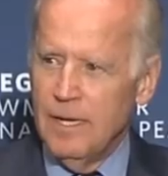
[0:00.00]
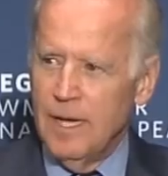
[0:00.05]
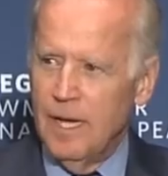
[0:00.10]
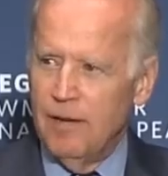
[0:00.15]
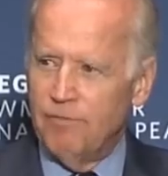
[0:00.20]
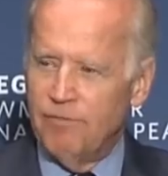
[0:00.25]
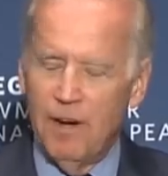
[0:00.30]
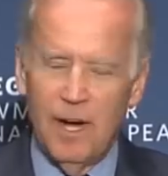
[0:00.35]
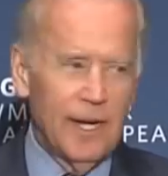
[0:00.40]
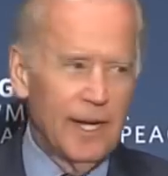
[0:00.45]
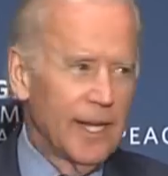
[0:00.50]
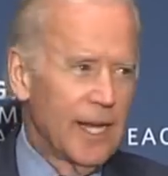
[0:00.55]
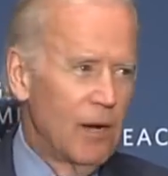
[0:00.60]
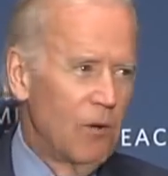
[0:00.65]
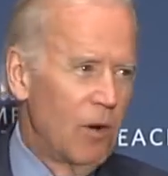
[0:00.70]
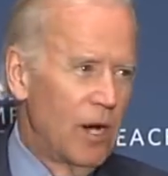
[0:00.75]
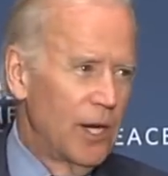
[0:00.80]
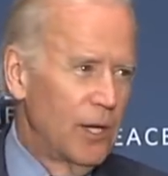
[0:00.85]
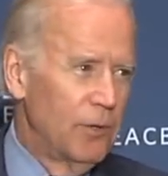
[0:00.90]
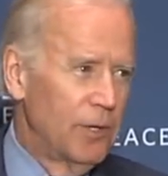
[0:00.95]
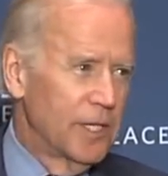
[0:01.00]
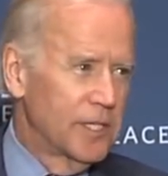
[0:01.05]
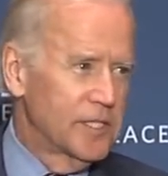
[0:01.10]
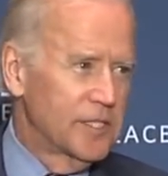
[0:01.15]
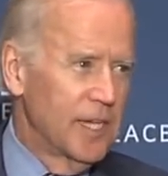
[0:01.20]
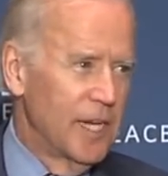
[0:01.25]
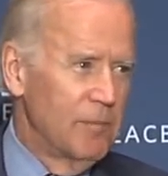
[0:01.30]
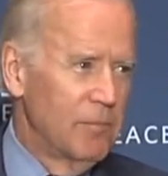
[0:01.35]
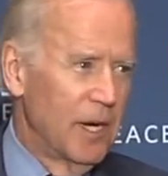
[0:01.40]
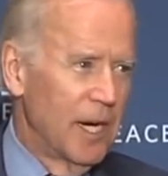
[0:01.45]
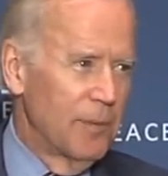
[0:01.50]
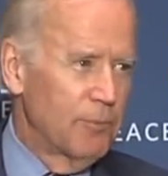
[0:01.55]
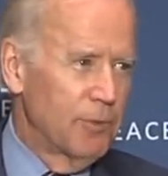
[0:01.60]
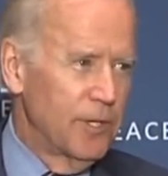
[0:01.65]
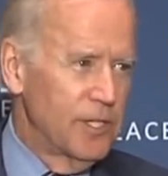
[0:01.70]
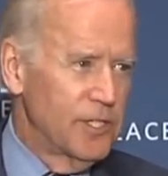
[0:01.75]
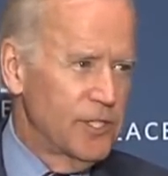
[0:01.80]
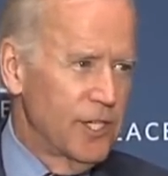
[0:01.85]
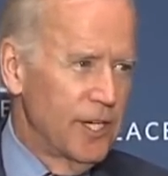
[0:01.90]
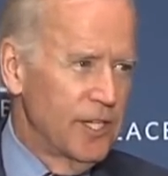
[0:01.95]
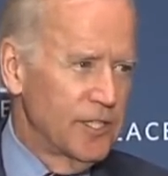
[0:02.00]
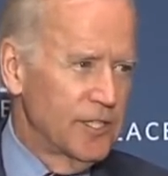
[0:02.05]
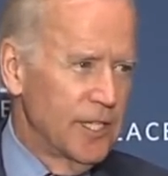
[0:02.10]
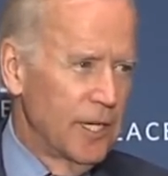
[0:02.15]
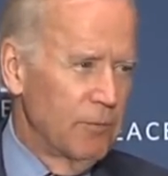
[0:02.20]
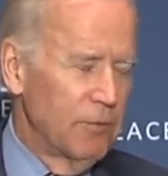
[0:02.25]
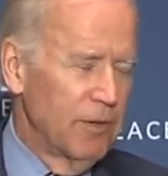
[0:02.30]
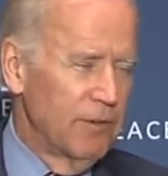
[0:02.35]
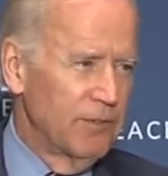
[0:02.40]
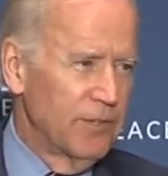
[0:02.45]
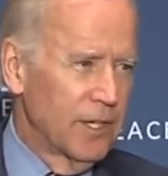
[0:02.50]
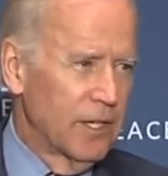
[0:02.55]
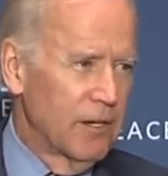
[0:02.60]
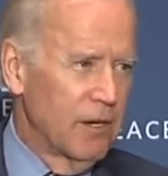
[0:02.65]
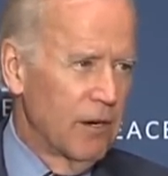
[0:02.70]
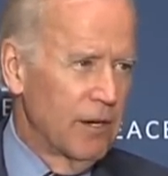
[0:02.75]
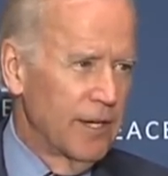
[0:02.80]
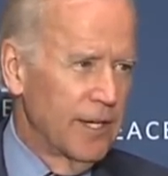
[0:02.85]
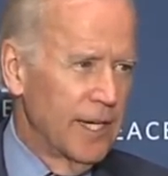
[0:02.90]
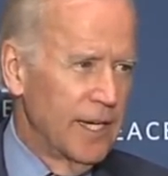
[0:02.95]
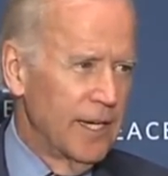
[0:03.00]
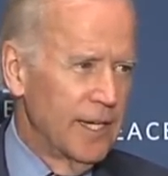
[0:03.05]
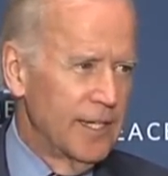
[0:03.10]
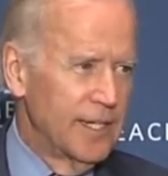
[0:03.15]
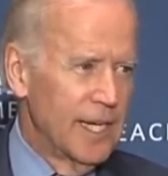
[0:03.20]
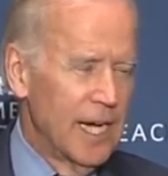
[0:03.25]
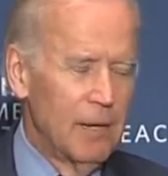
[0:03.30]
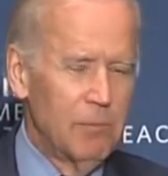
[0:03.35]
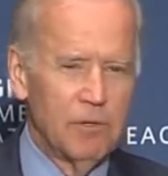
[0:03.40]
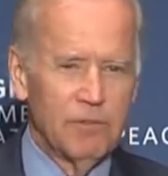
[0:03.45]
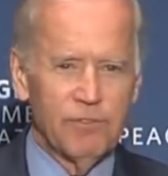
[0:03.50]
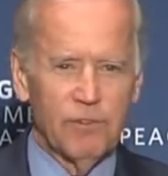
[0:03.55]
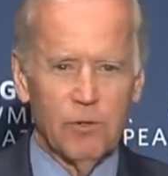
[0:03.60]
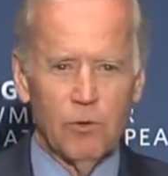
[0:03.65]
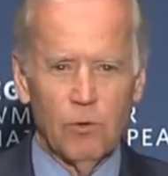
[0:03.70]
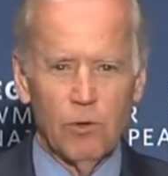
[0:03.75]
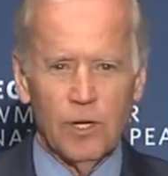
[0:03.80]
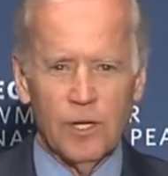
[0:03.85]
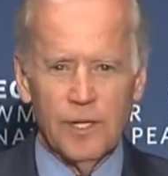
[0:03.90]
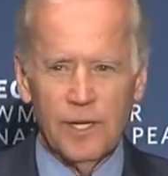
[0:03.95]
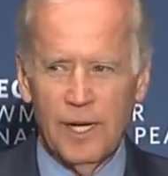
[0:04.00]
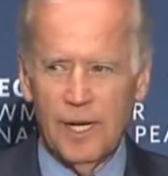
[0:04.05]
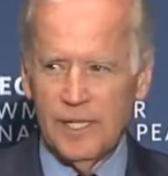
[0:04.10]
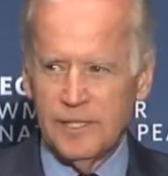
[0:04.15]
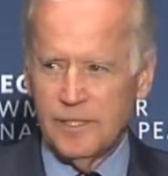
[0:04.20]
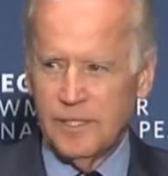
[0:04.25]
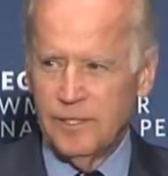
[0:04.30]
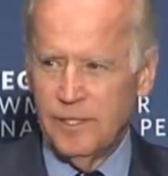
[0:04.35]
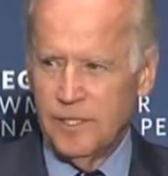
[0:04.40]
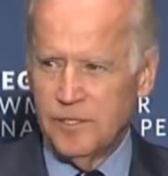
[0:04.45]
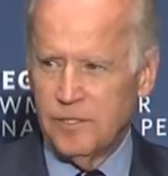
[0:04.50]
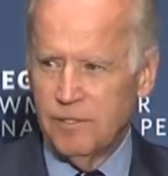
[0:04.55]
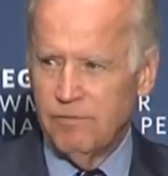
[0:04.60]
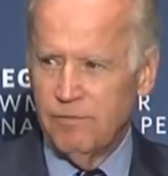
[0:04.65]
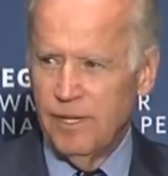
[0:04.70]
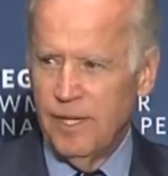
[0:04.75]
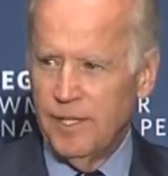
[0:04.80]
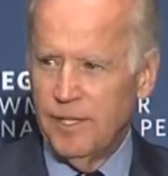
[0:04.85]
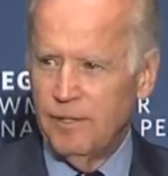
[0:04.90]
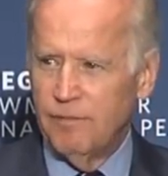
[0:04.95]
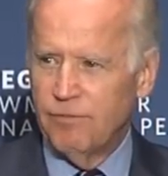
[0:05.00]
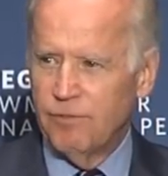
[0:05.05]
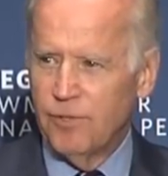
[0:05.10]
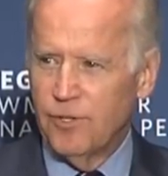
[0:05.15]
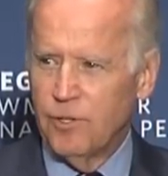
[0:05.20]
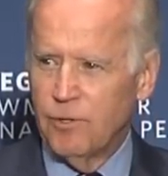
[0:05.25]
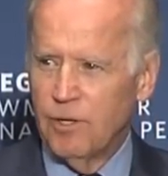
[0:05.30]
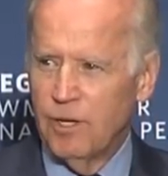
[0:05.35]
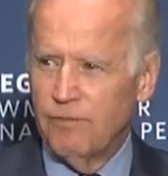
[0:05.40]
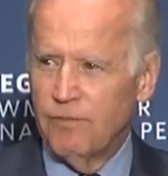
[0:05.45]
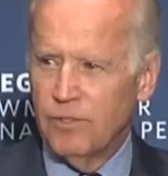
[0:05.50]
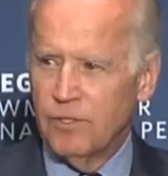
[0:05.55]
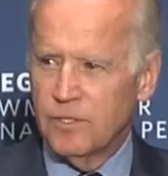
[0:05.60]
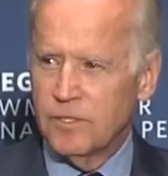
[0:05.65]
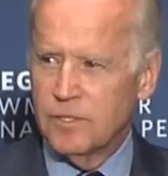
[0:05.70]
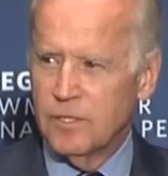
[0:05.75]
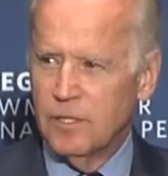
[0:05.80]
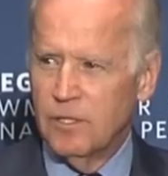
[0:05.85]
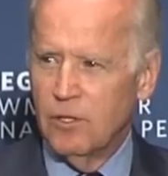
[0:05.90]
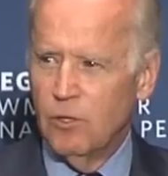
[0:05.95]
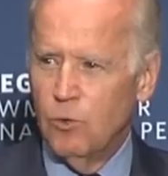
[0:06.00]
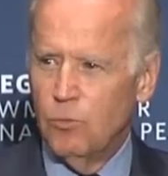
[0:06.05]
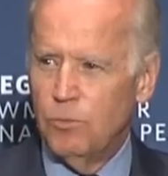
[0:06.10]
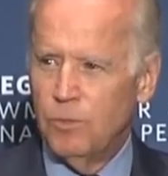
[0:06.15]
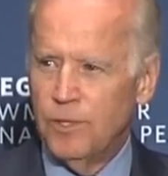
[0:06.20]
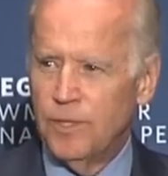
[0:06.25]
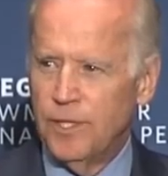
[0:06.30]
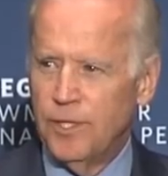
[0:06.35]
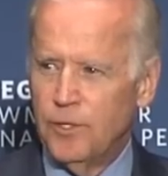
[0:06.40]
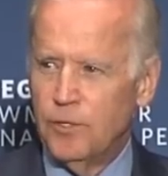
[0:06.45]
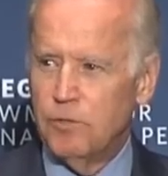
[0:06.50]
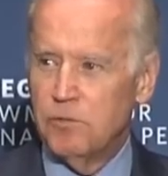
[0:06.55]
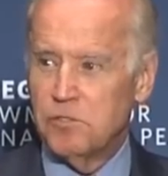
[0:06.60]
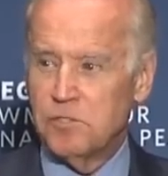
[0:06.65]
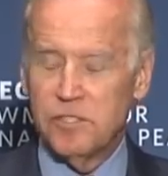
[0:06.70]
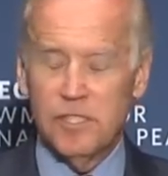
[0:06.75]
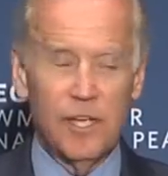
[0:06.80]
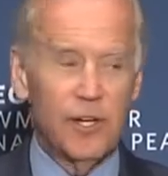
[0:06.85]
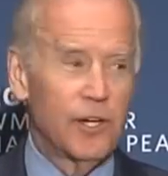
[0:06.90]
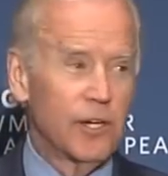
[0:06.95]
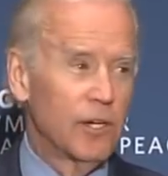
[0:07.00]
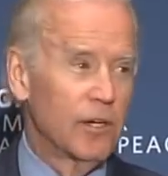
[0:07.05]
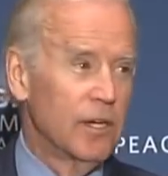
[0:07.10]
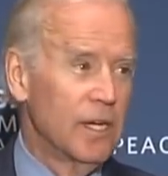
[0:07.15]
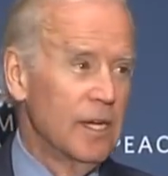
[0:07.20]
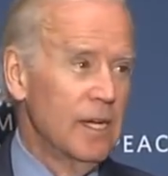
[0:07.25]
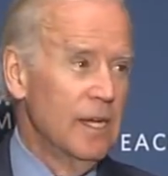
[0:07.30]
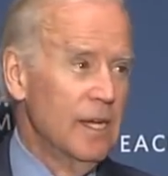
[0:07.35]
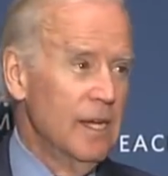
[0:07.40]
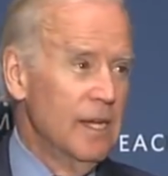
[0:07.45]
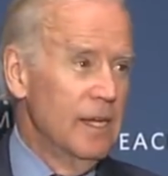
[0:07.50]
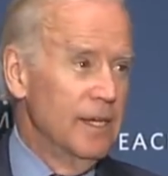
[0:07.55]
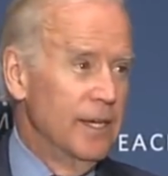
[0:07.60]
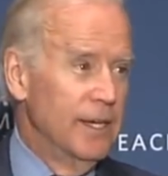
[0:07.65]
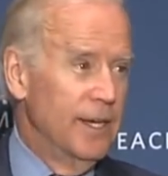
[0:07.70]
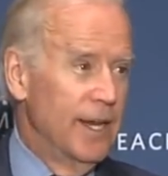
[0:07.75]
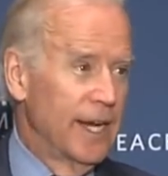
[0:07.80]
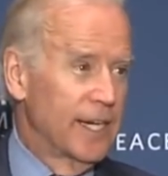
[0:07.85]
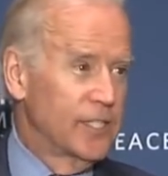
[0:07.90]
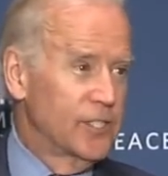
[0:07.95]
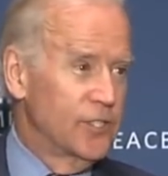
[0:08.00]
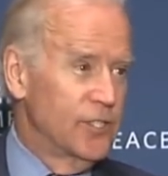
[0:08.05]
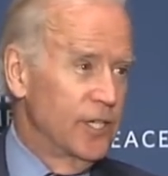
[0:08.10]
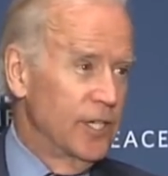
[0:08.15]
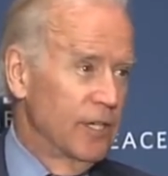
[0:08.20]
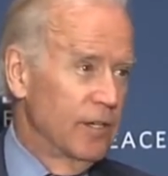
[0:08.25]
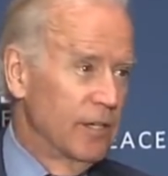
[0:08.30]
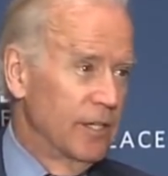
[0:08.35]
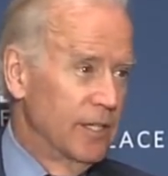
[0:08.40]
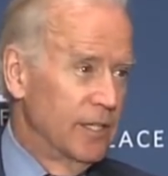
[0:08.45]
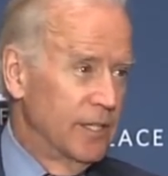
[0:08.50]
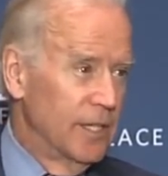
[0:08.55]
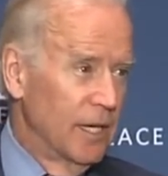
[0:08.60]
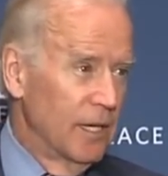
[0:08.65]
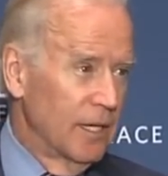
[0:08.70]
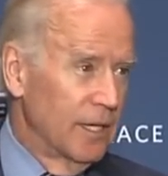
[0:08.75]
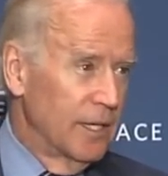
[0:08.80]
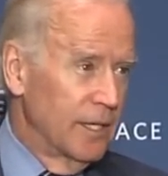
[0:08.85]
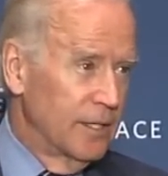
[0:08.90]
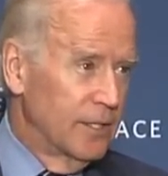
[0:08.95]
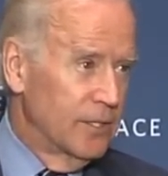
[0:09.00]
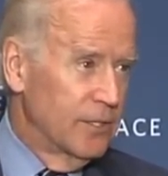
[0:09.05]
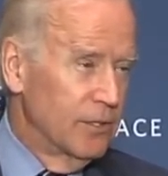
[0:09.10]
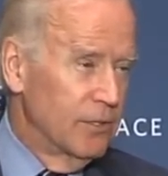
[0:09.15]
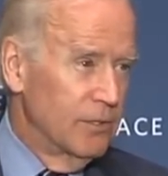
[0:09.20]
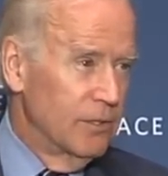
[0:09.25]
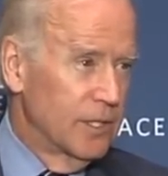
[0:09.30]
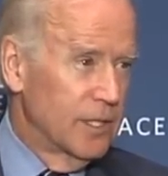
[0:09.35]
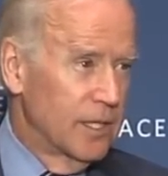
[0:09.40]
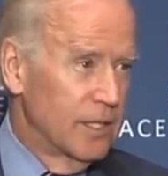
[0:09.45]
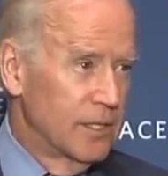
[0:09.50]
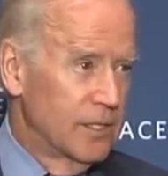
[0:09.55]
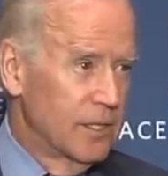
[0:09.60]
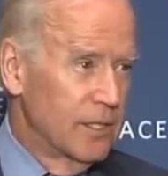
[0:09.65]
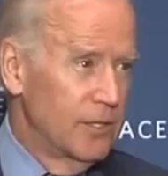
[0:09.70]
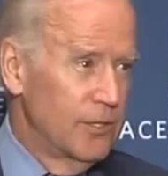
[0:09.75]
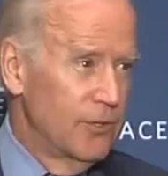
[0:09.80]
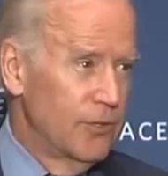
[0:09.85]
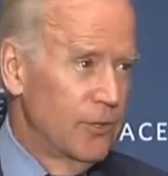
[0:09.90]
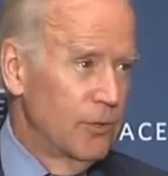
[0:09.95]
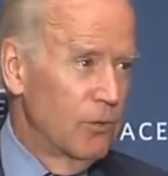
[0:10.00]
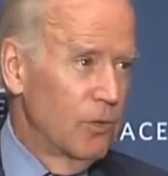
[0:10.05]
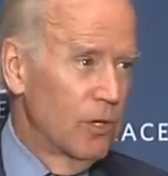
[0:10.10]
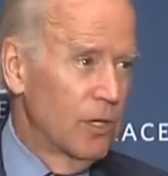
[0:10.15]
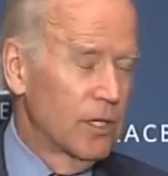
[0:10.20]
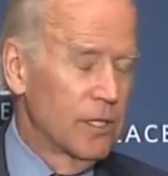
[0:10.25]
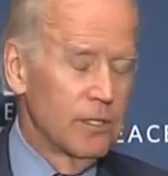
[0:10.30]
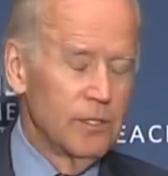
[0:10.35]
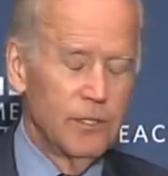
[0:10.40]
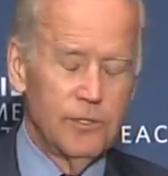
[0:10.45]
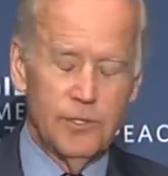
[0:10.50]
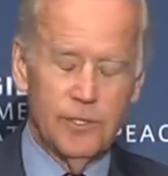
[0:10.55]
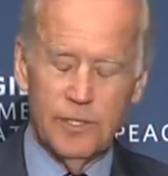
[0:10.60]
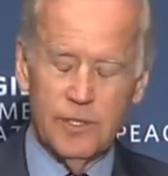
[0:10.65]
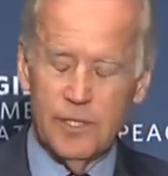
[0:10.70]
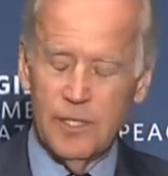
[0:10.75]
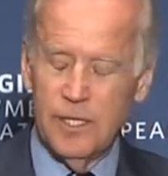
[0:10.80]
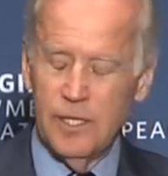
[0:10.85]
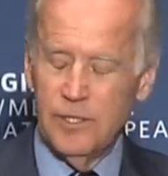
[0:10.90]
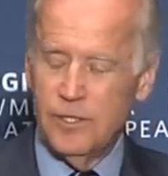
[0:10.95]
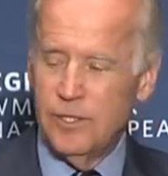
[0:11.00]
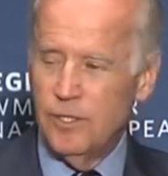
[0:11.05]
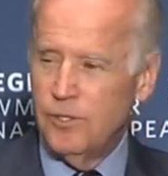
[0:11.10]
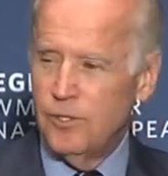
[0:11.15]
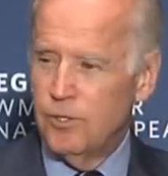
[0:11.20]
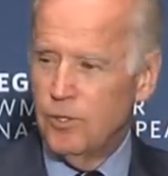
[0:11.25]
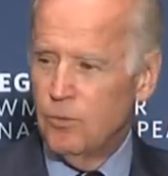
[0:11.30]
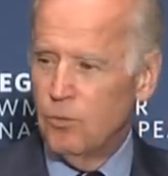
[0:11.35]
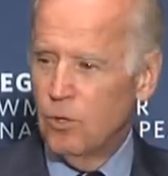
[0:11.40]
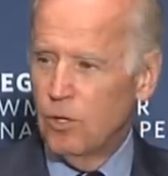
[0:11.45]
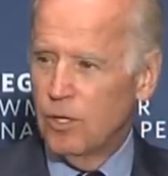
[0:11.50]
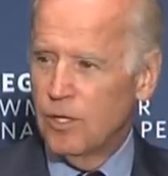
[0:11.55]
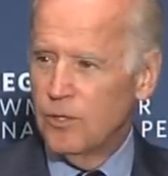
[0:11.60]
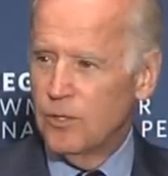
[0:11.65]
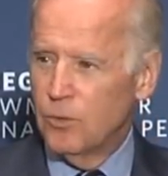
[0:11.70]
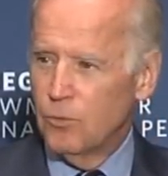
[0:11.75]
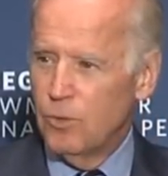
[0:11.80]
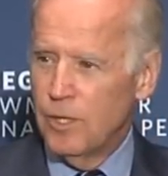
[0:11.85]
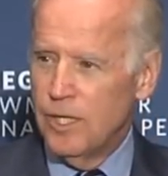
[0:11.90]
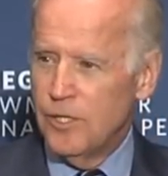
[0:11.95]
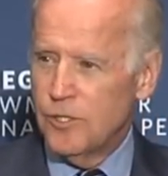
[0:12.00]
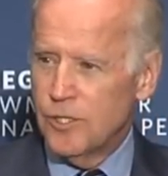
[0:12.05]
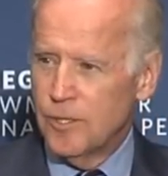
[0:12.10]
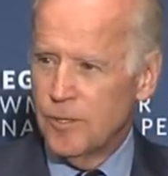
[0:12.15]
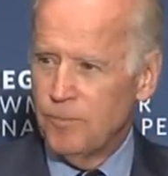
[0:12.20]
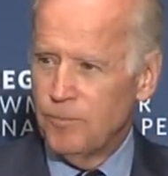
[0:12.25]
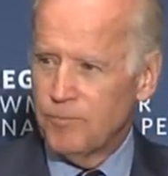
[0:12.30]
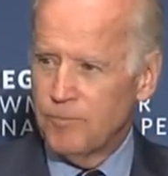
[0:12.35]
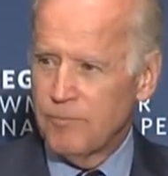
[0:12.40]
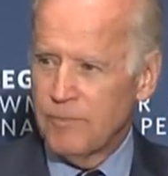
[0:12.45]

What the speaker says: And finally, I want to extend my appreciation to everyone at the Carnegie Endowment for organizing this event and for your efforts to open a new center next year in Delhi to continue to work in the region.